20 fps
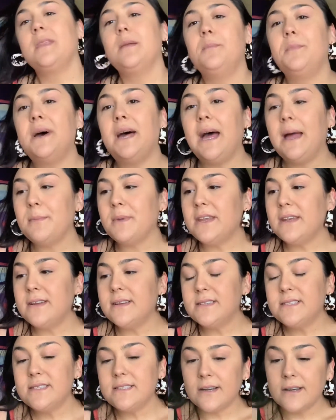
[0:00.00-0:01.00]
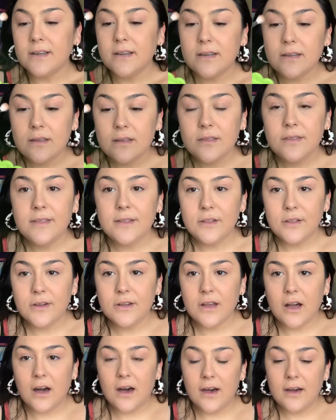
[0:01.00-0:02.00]
But I'm gonna start the look
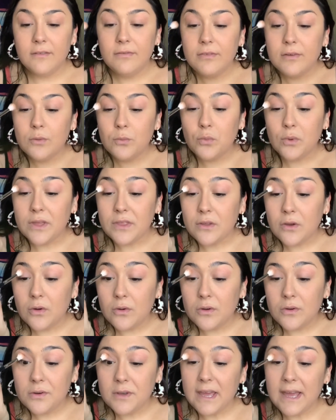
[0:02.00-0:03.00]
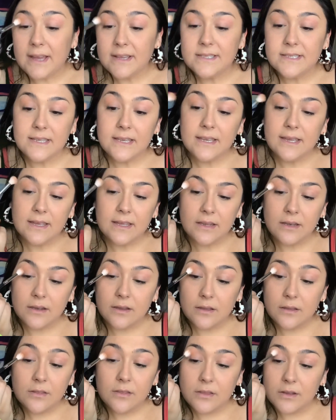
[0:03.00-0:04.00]
off with Cocoa Taxi in
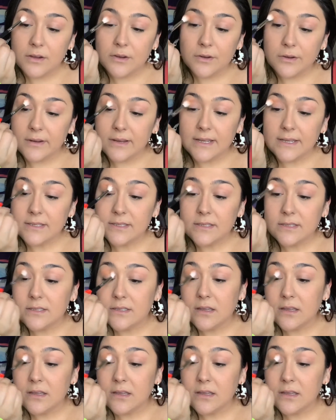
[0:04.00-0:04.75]
the crease,